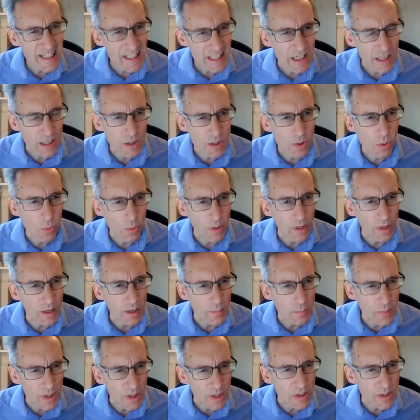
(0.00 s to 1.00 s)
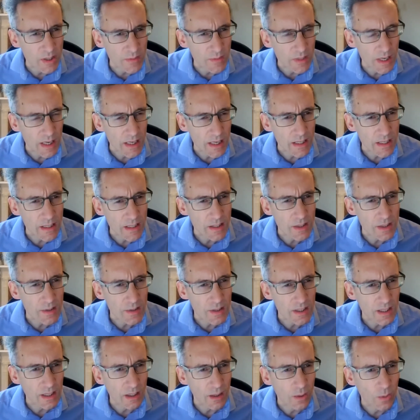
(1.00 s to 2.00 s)
it at all in administrative data, do you
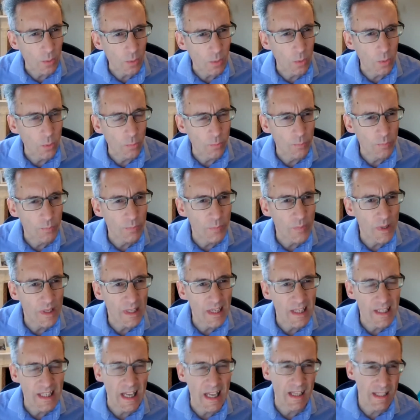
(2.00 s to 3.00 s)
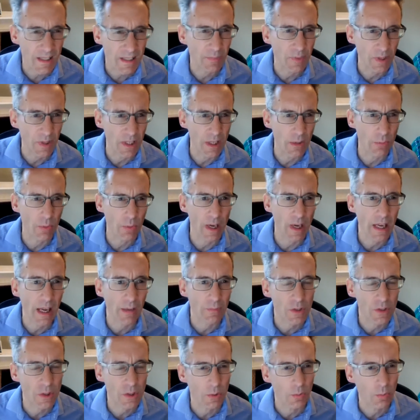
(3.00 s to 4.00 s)
think, or is that something that you really
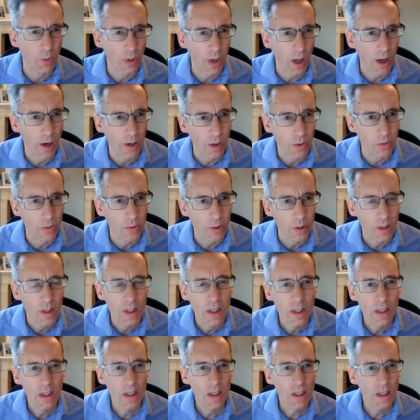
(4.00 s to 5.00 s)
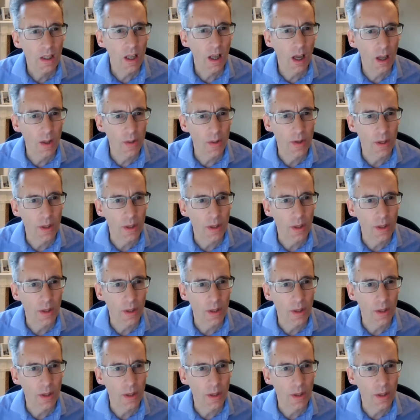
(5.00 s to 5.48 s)
have to rely on? Other